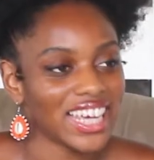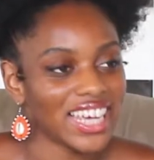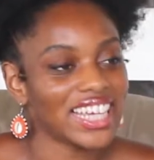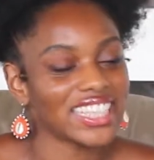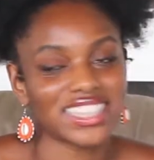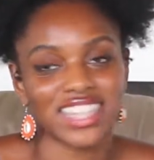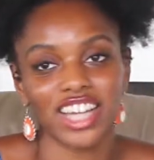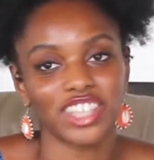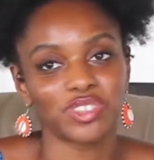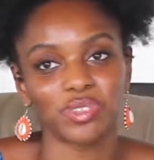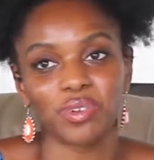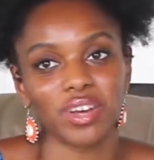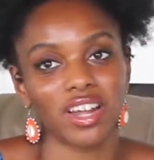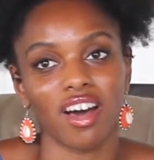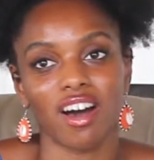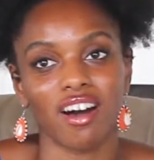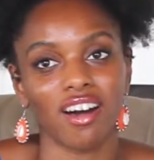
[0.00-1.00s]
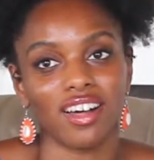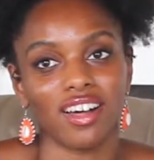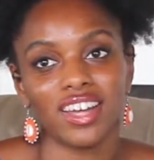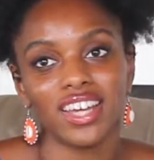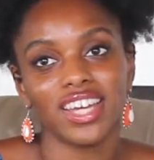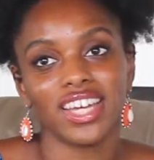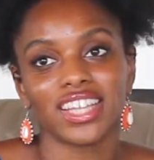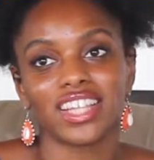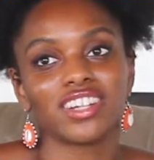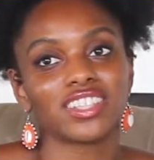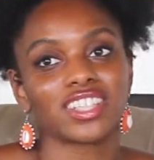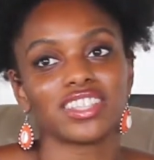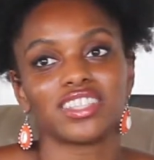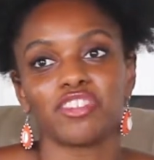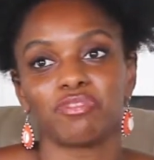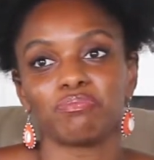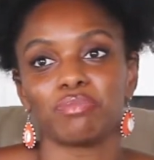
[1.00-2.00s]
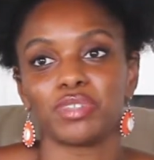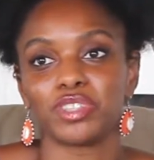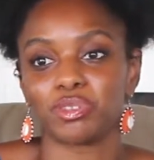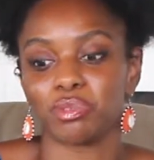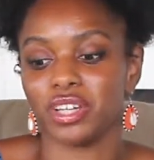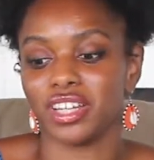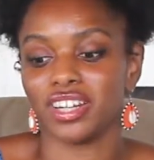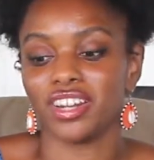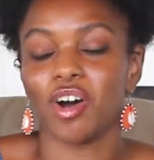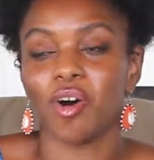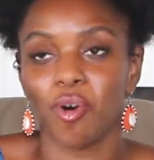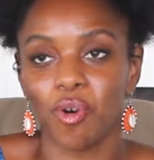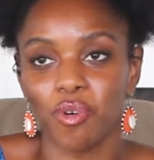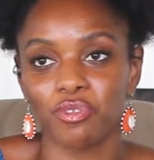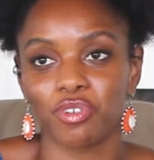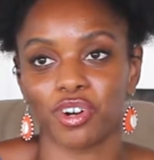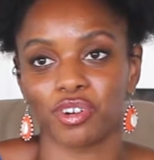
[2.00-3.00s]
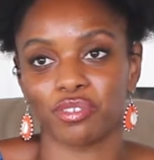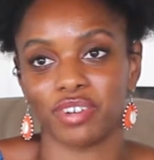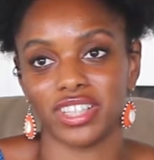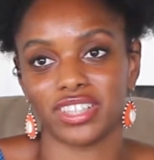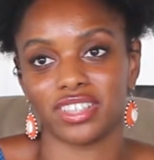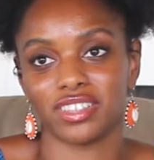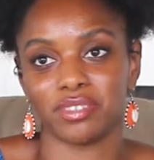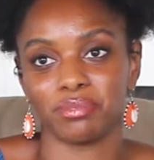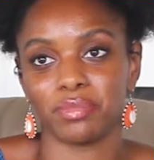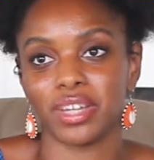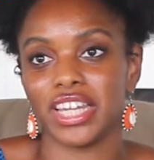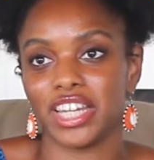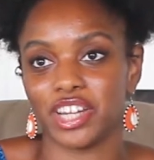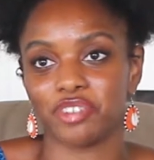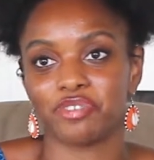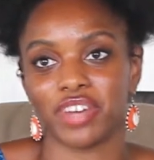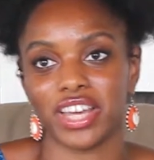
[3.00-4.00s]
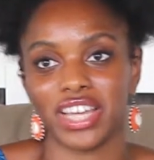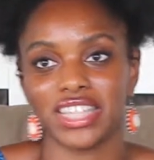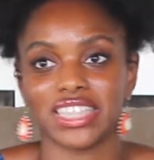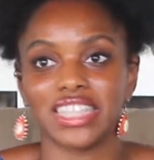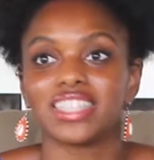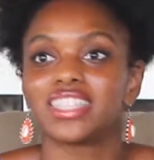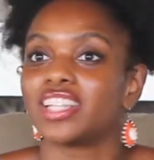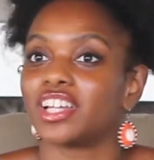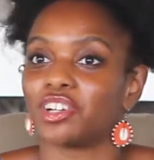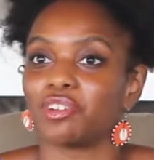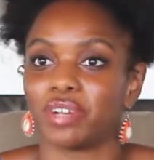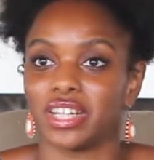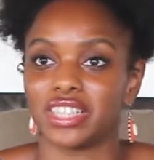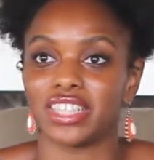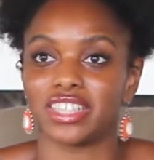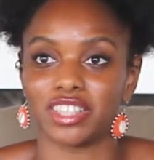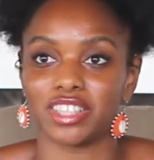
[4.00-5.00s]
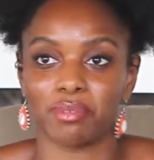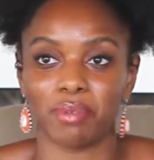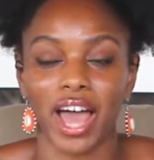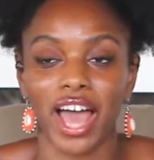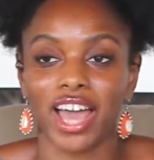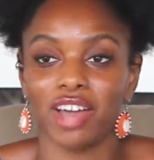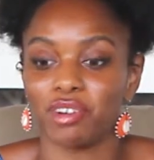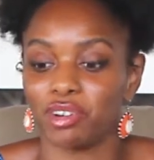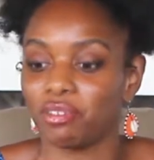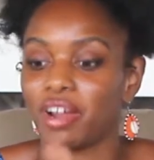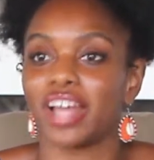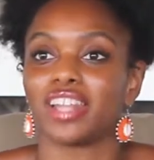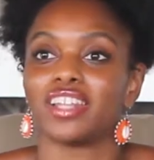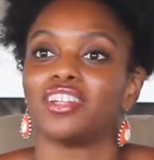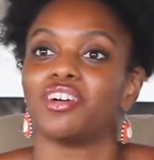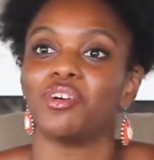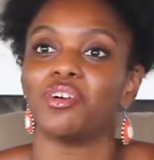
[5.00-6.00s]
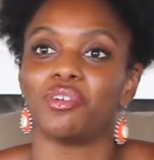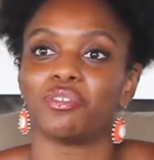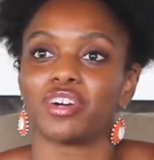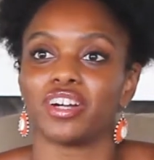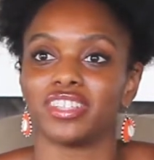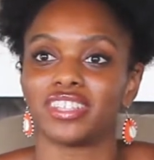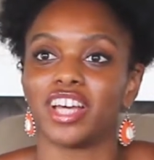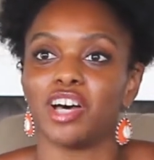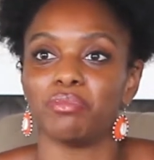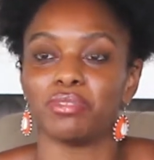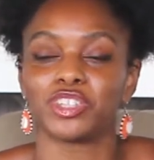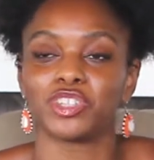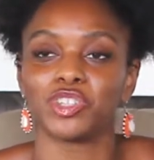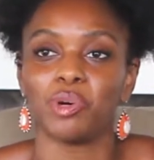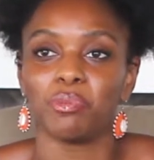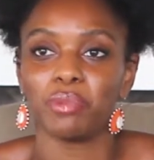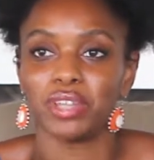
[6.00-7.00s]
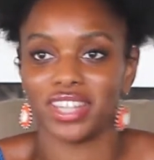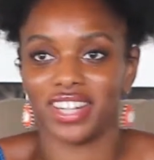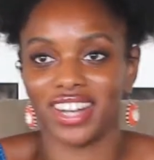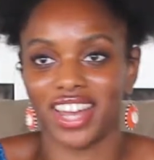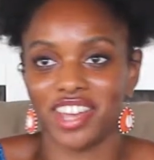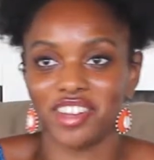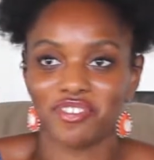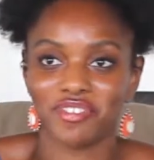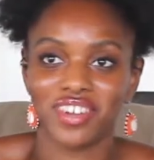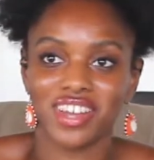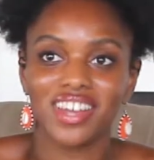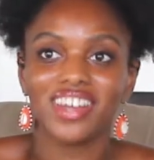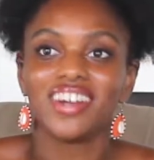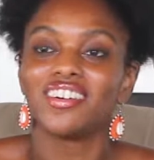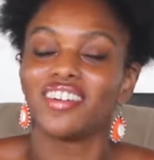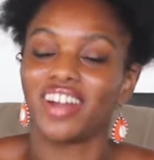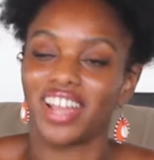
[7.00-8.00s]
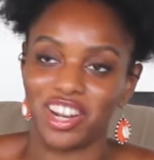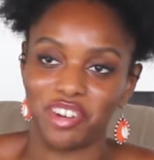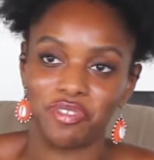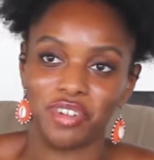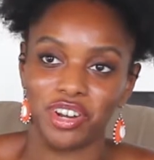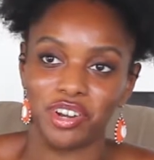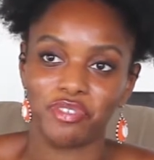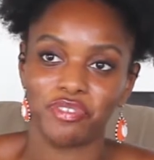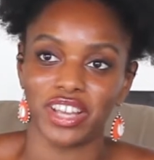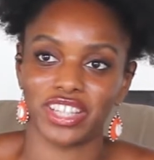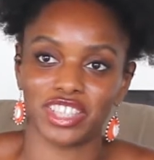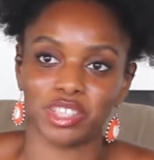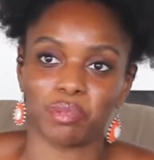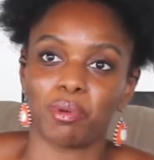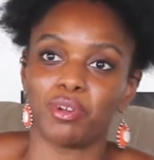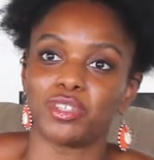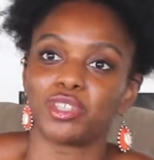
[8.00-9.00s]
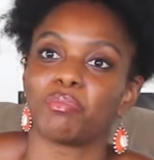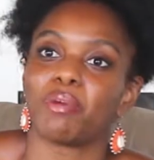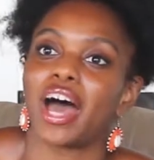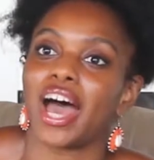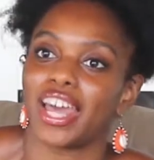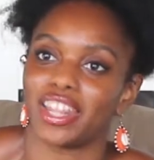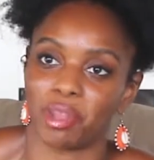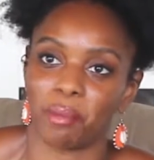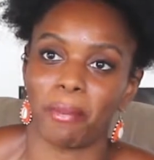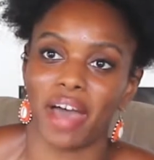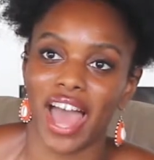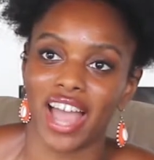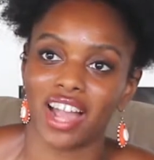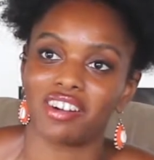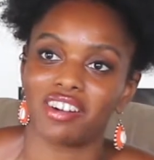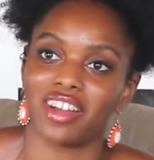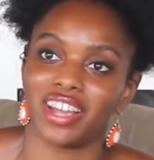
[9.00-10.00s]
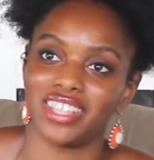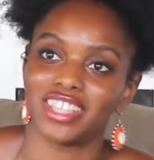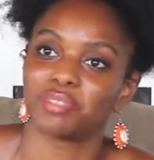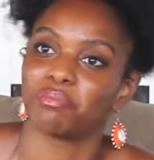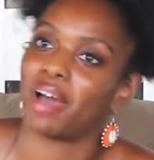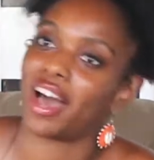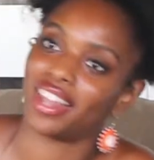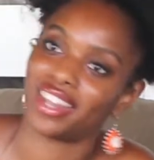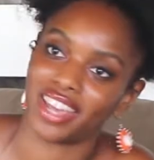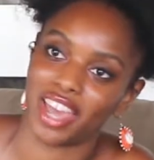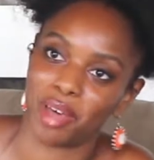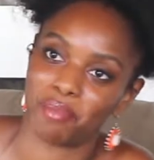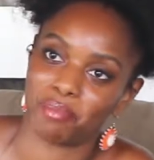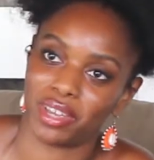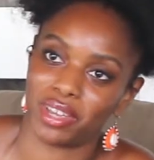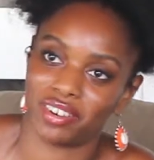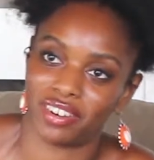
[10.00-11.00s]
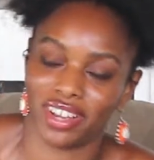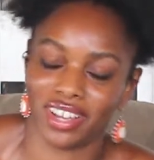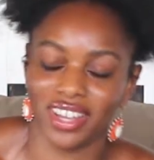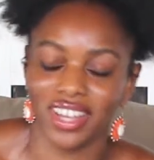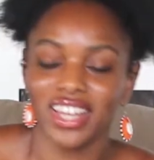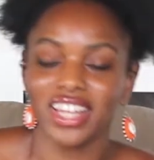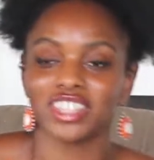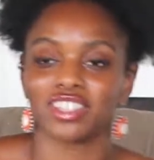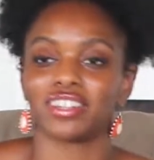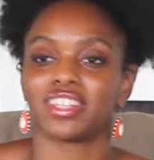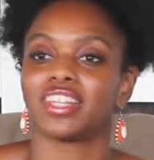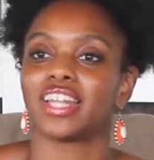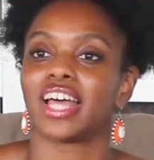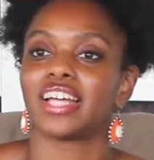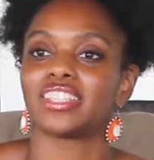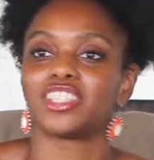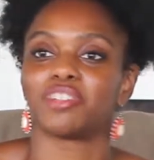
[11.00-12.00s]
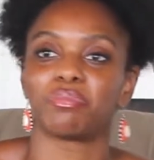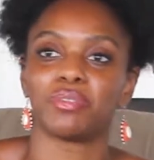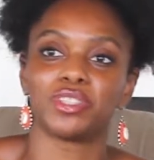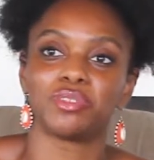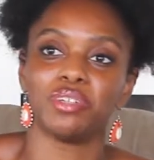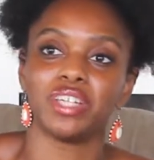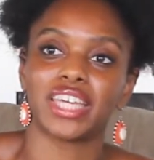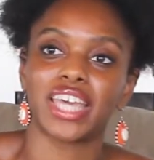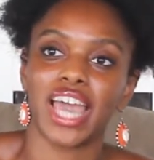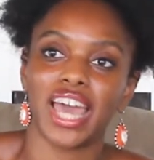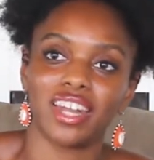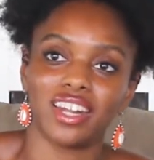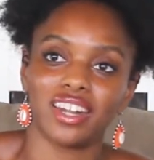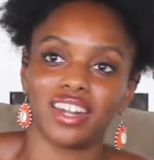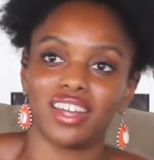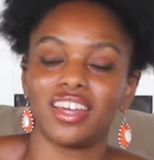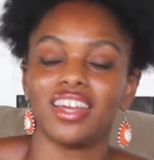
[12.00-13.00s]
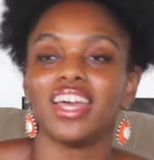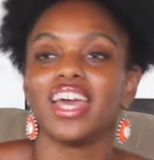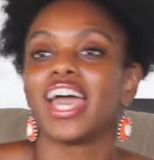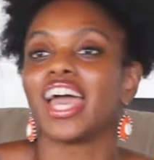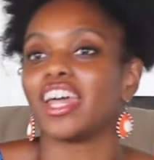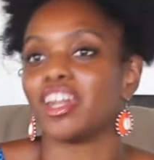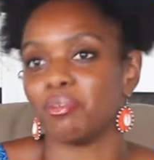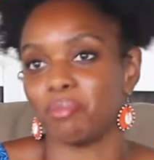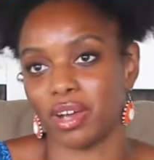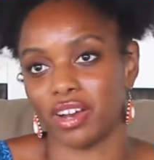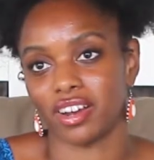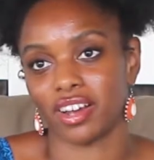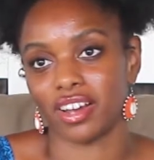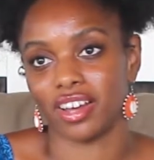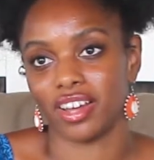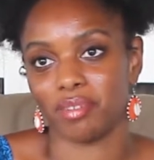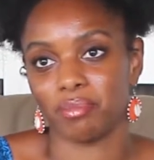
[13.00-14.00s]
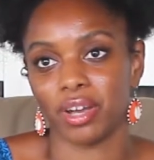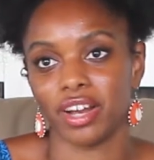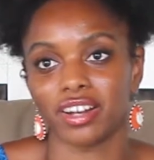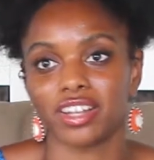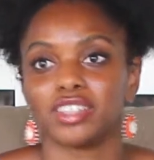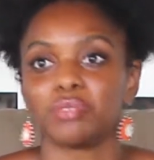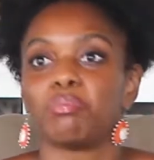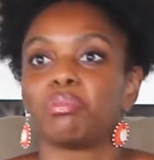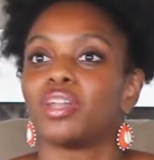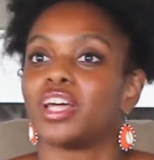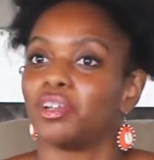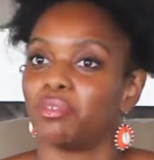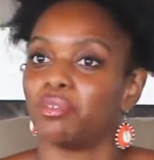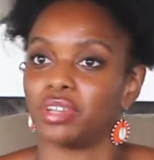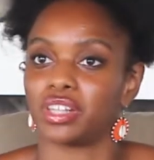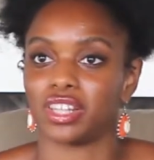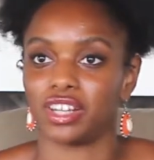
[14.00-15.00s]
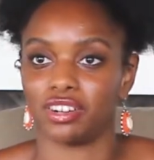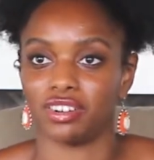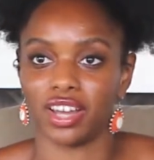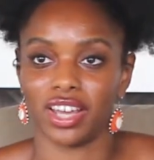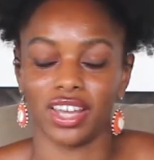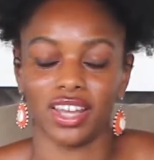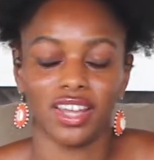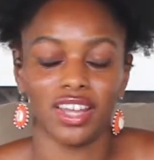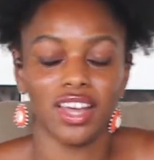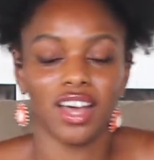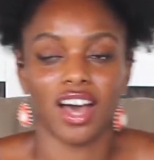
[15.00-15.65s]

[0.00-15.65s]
It's not true at all. There's a difference between overt racism in your face and subtle racism. I would rather the overt, show me the knife right in front of your face as opposed to behind the back, right, and smiling at me, right? So I think that's different between Canada and America. America's blunt with it, right?